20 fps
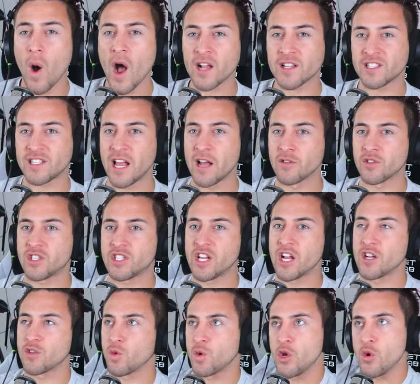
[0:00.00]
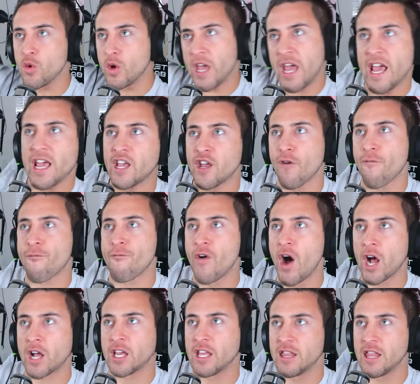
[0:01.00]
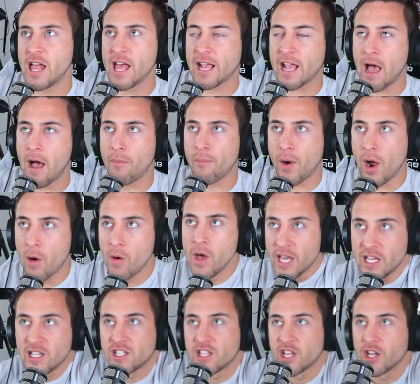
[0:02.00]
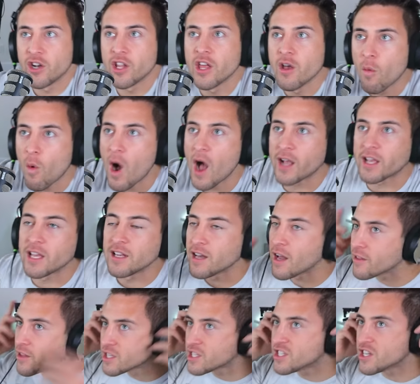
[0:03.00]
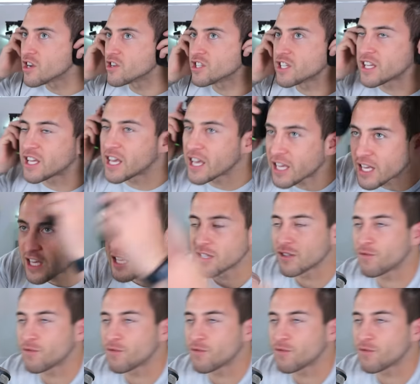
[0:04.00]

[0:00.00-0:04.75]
walks downstairs where you kick your leg out, bro? He's literally walking down the stairs and kicking